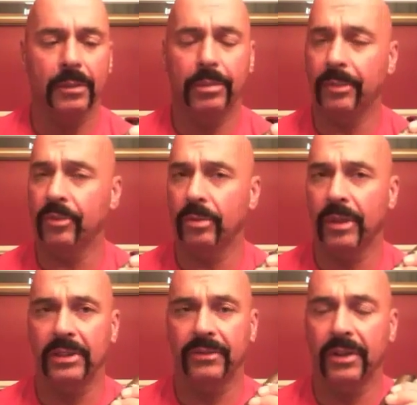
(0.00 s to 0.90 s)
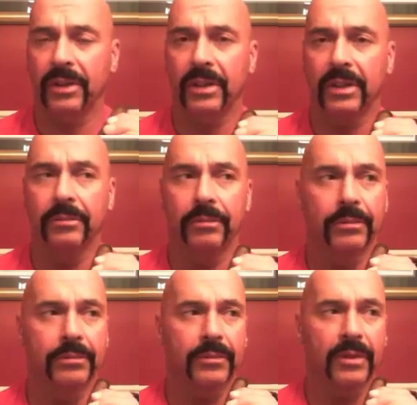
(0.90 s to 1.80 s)
Pepper remains very good.
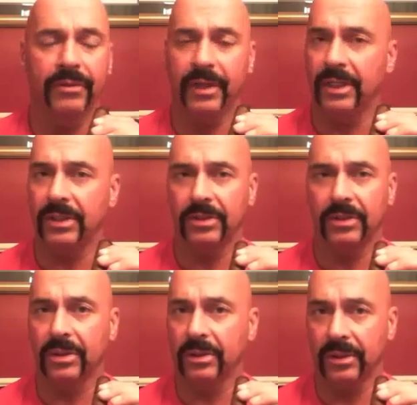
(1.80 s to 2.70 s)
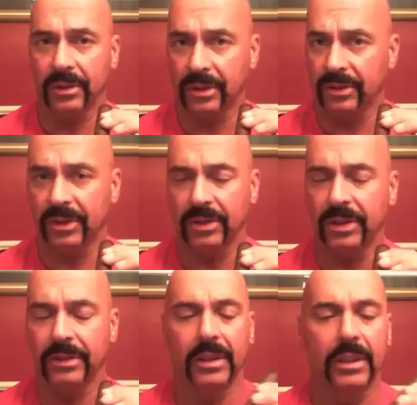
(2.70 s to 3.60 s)
Finish is
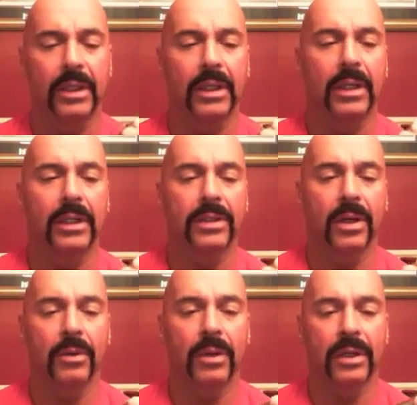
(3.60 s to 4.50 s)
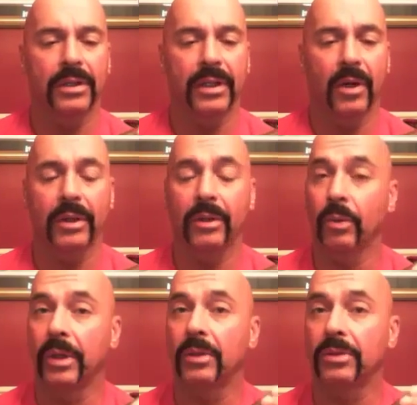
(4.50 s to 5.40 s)
consistent. So the only
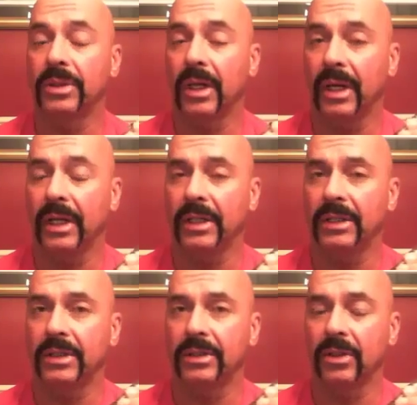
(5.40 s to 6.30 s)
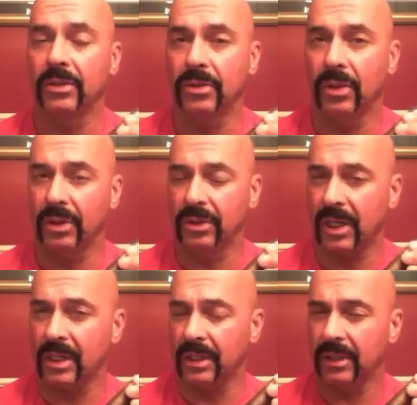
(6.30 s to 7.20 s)
real change is those dark
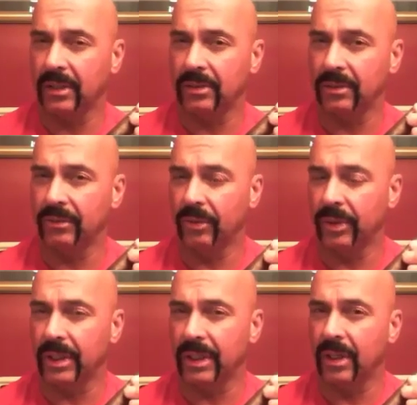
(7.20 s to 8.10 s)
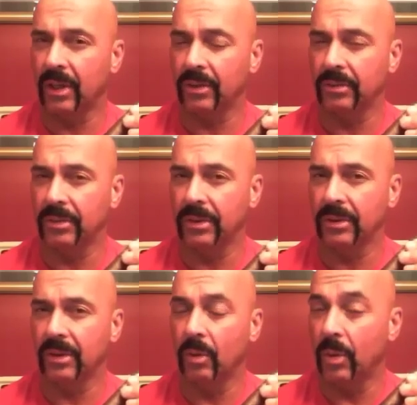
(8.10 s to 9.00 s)
chocolate notes have really gone
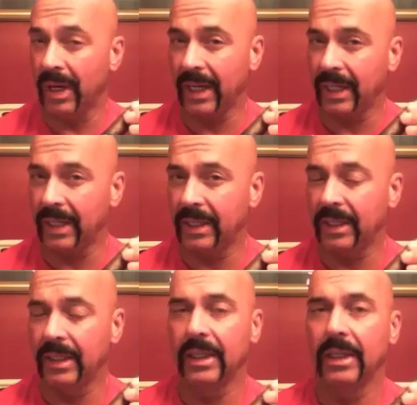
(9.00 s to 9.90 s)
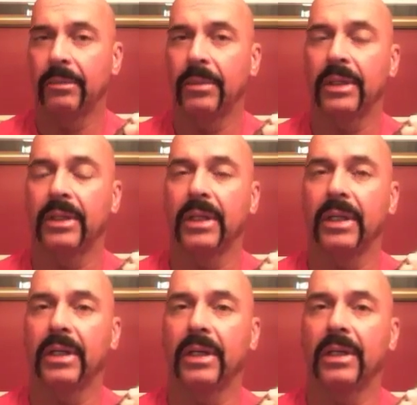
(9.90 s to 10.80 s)
away. But
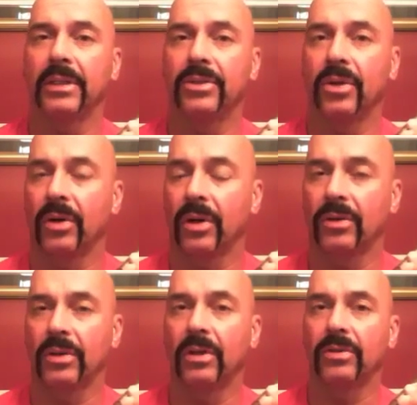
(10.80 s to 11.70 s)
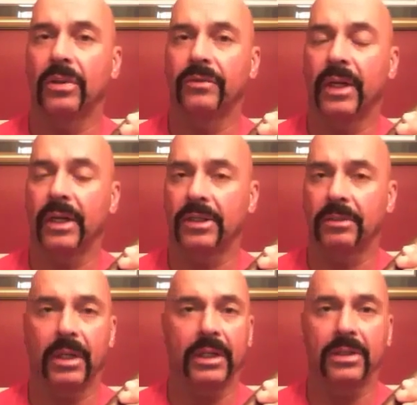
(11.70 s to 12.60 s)
the charred oak notes have taken its
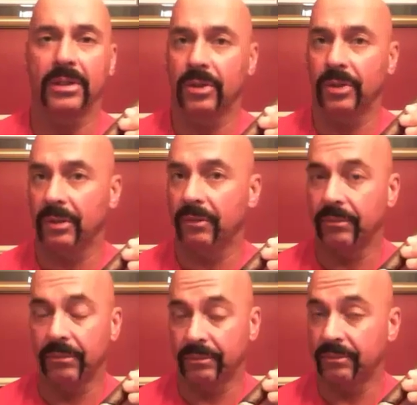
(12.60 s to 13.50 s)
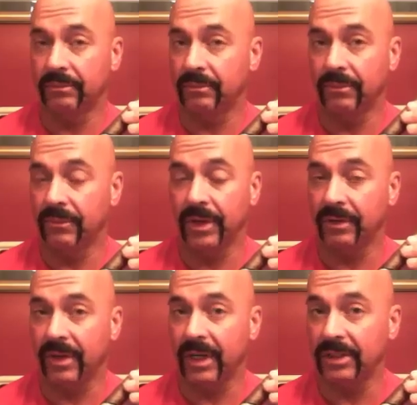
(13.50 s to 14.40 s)
place and doing a very
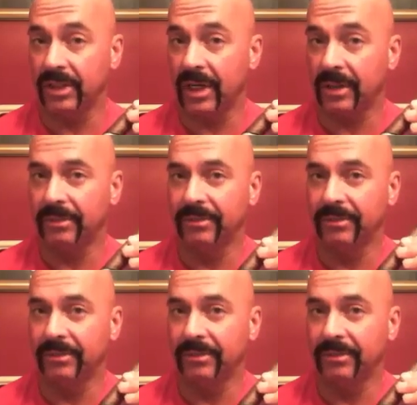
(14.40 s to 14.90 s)
fine job.